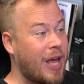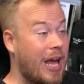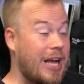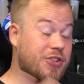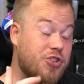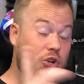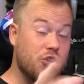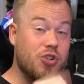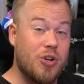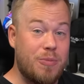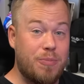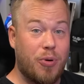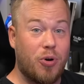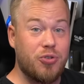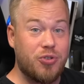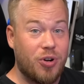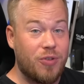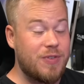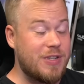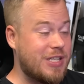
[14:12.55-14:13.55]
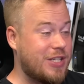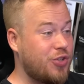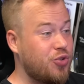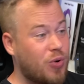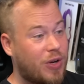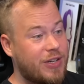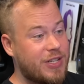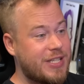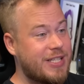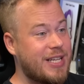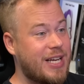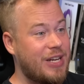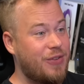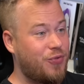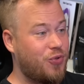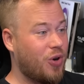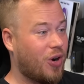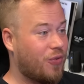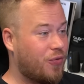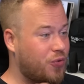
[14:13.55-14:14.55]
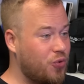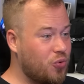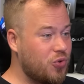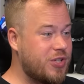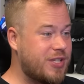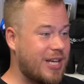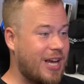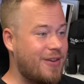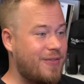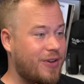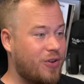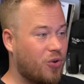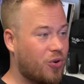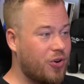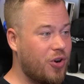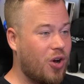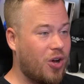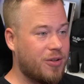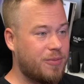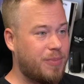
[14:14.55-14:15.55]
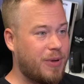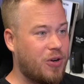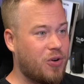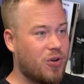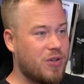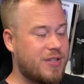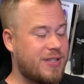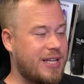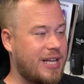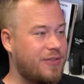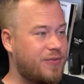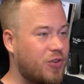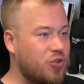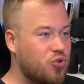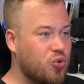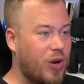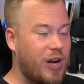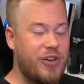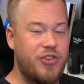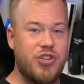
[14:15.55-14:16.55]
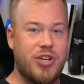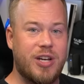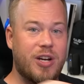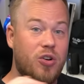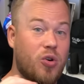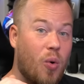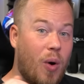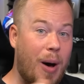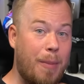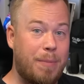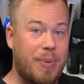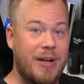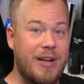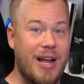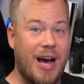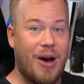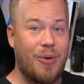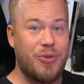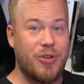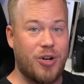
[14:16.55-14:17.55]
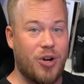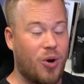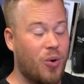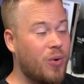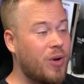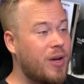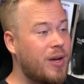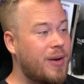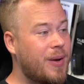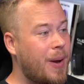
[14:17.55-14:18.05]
It's also important, obviously, to understand if you are fuel saving or not, because that virtual energy can go up and down, you know.